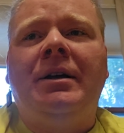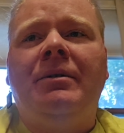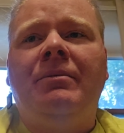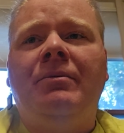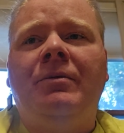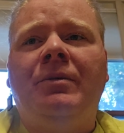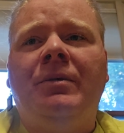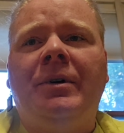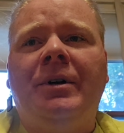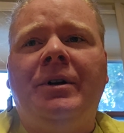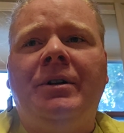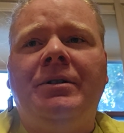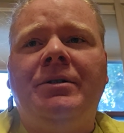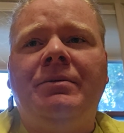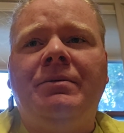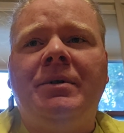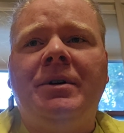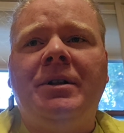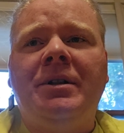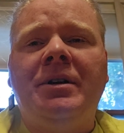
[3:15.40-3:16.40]
what
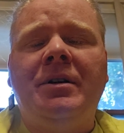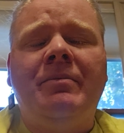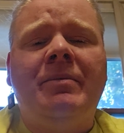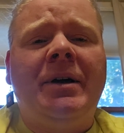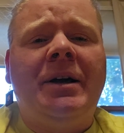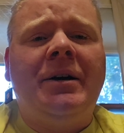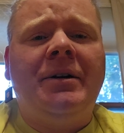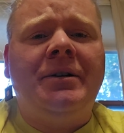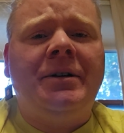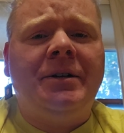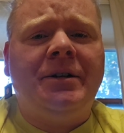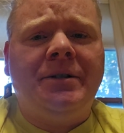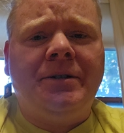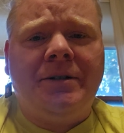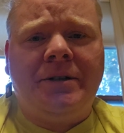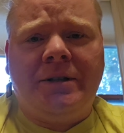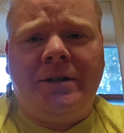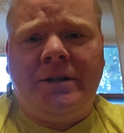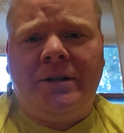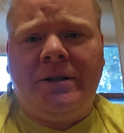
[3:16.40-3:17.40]
it's really about
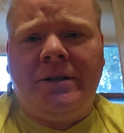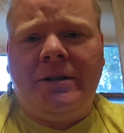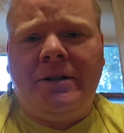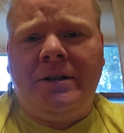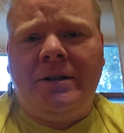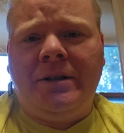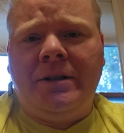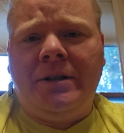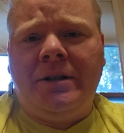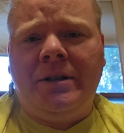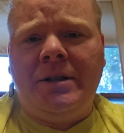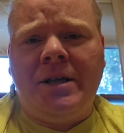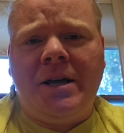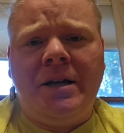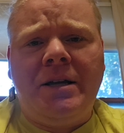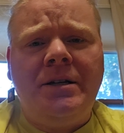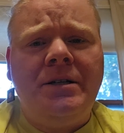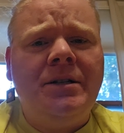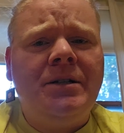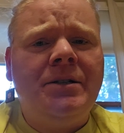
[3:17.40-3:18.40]
is
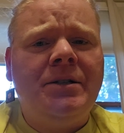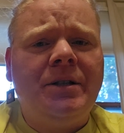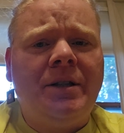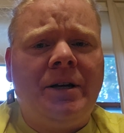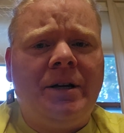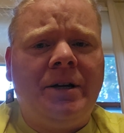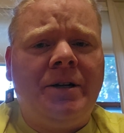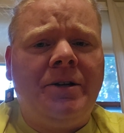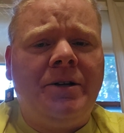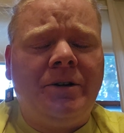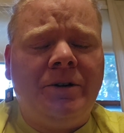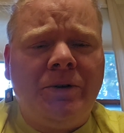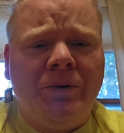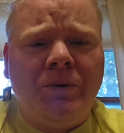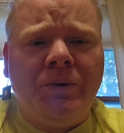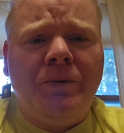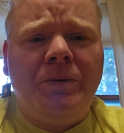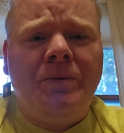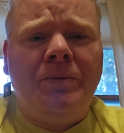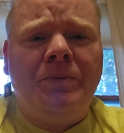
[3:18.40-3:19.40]
they dislike
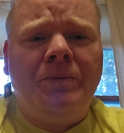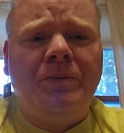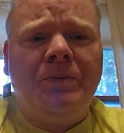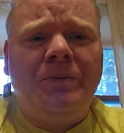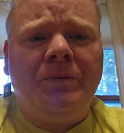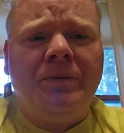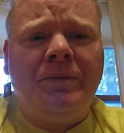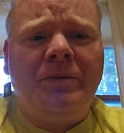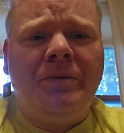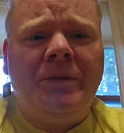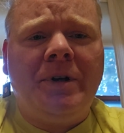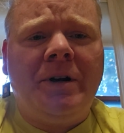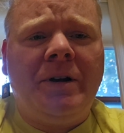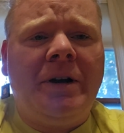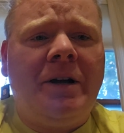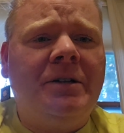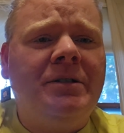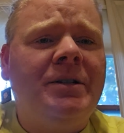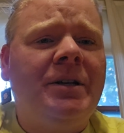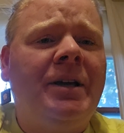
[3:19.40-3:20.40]
you.
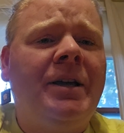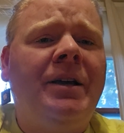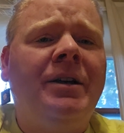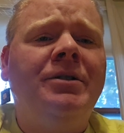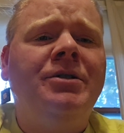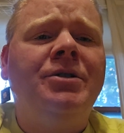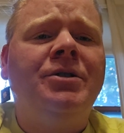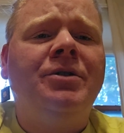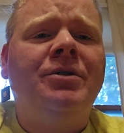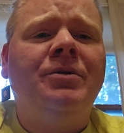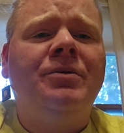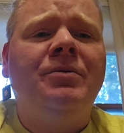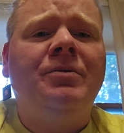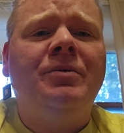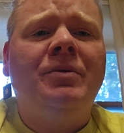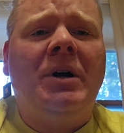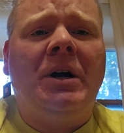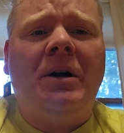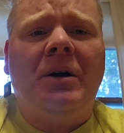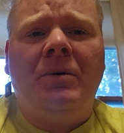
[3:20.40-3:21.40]
They're out to get you,
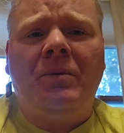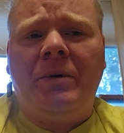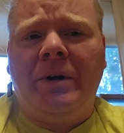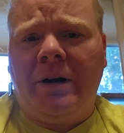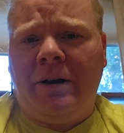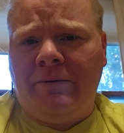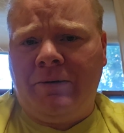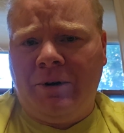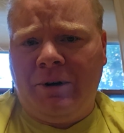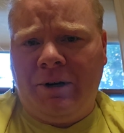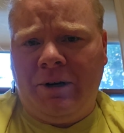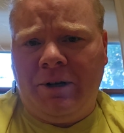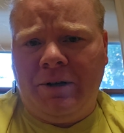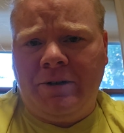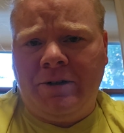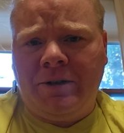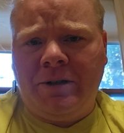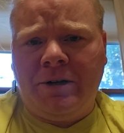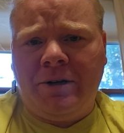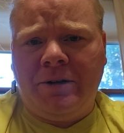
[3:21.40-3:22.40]
whatever it
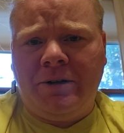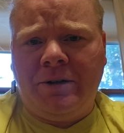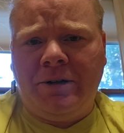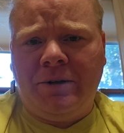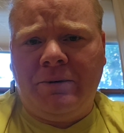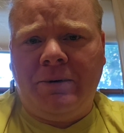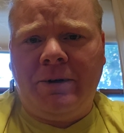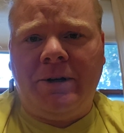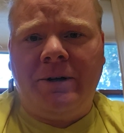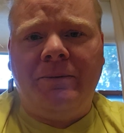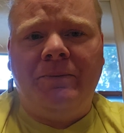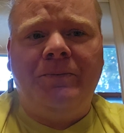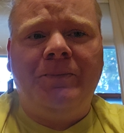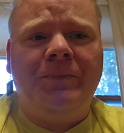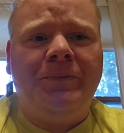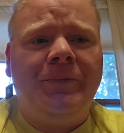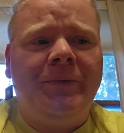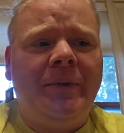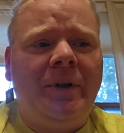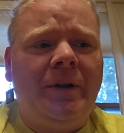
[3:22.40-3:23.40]
is they're doing.
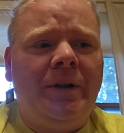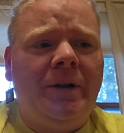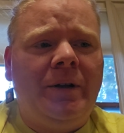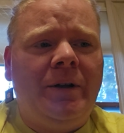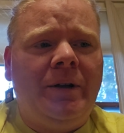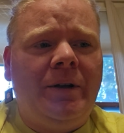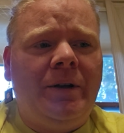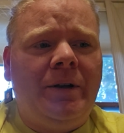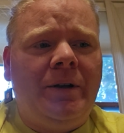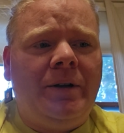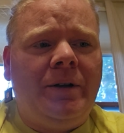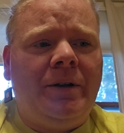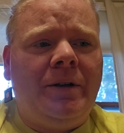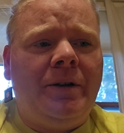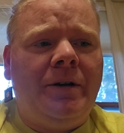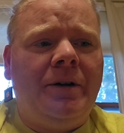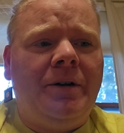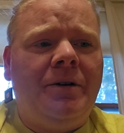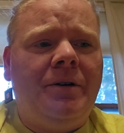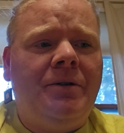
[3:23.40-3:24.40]

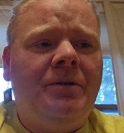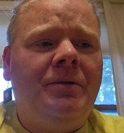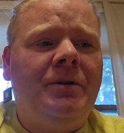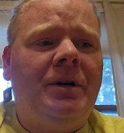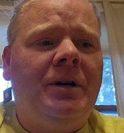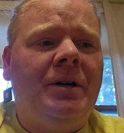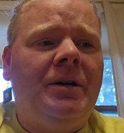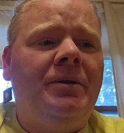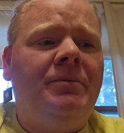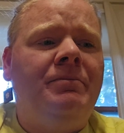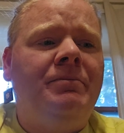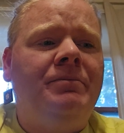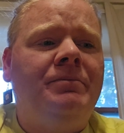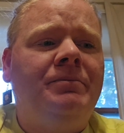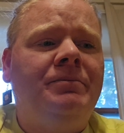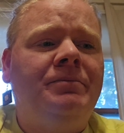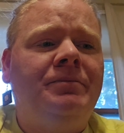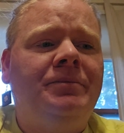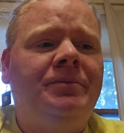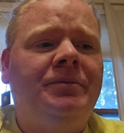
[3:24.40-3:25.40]

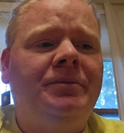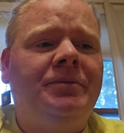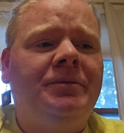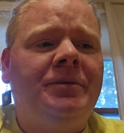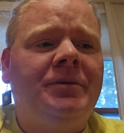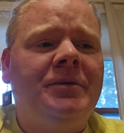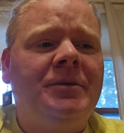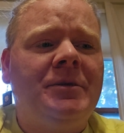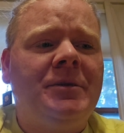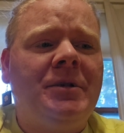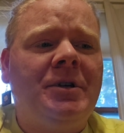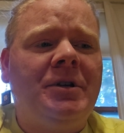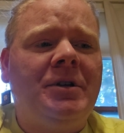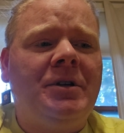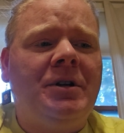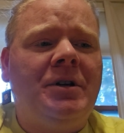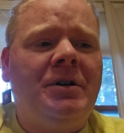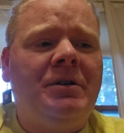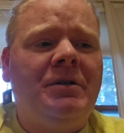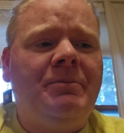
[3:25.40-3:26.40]

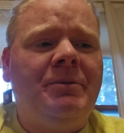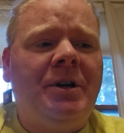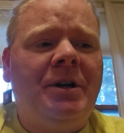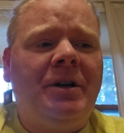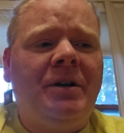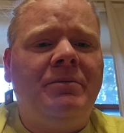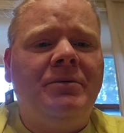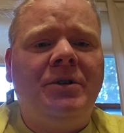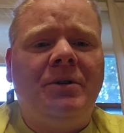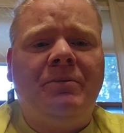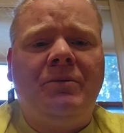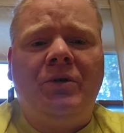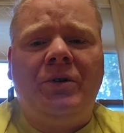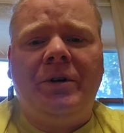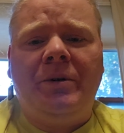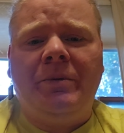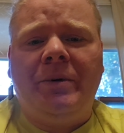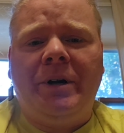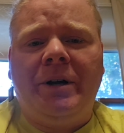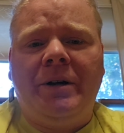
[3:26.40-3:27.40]
It becomes a
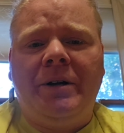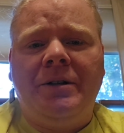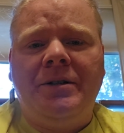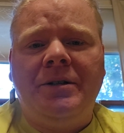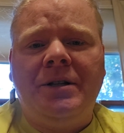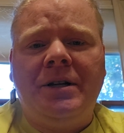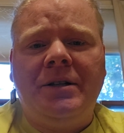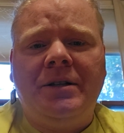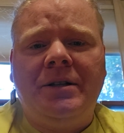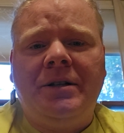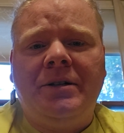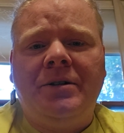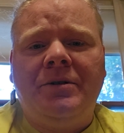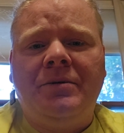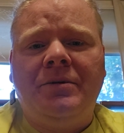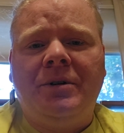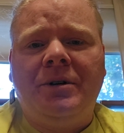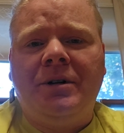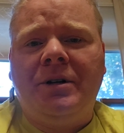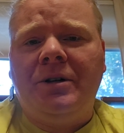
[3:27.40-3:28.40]
point where it's not that you
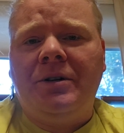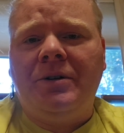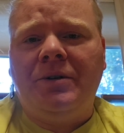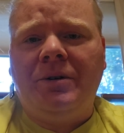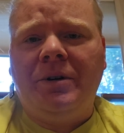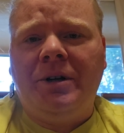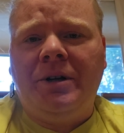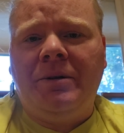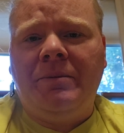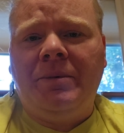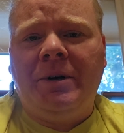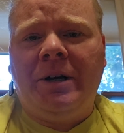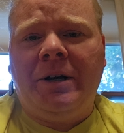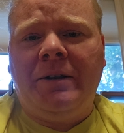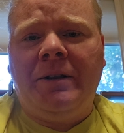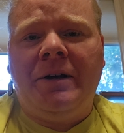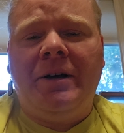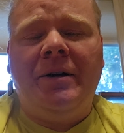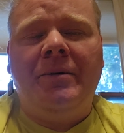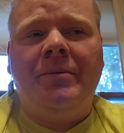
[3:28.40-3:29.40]
were annoyed by
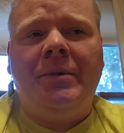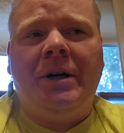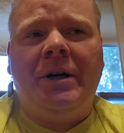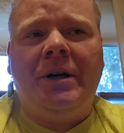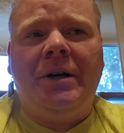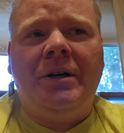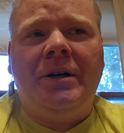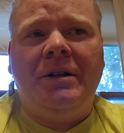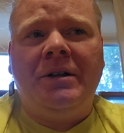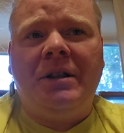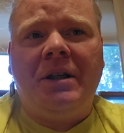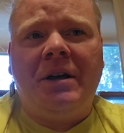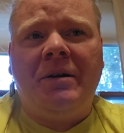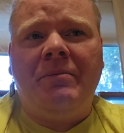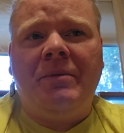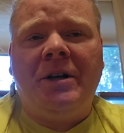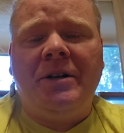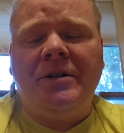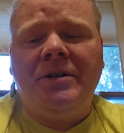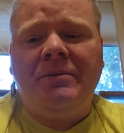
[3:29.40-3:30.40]
them. They
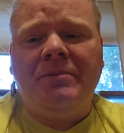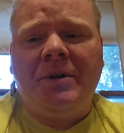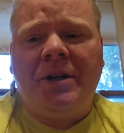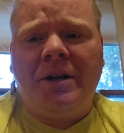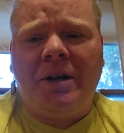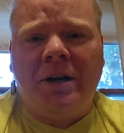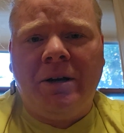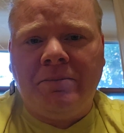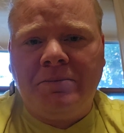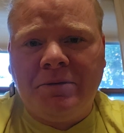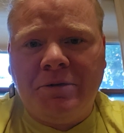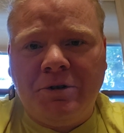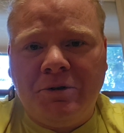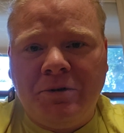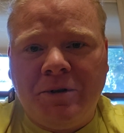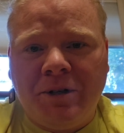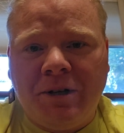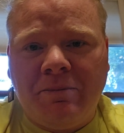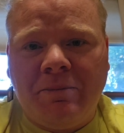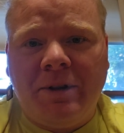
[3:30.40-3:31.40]
must be up to
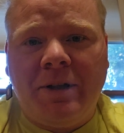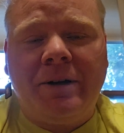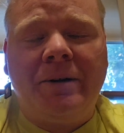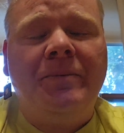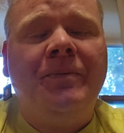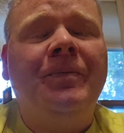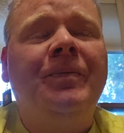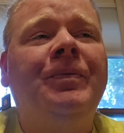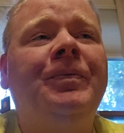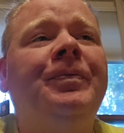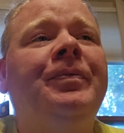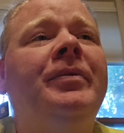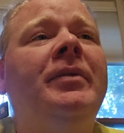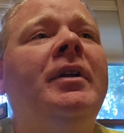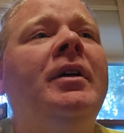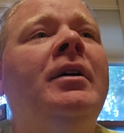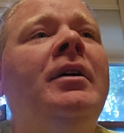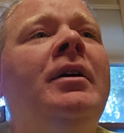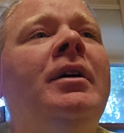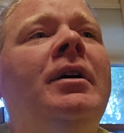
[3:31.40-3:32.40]
something.
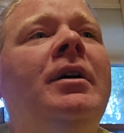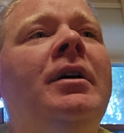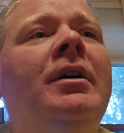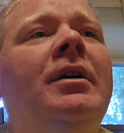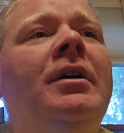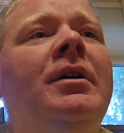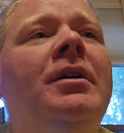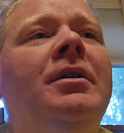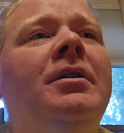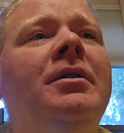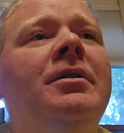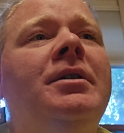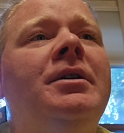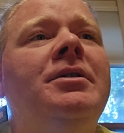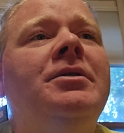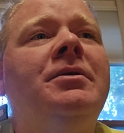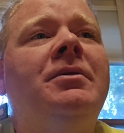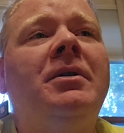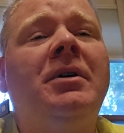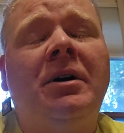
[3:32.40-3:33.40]

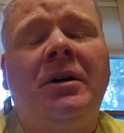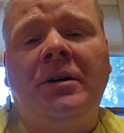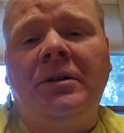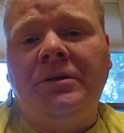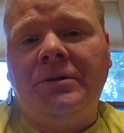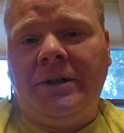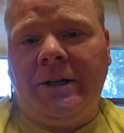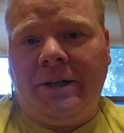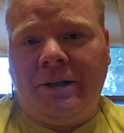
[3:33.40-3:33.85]
These are all,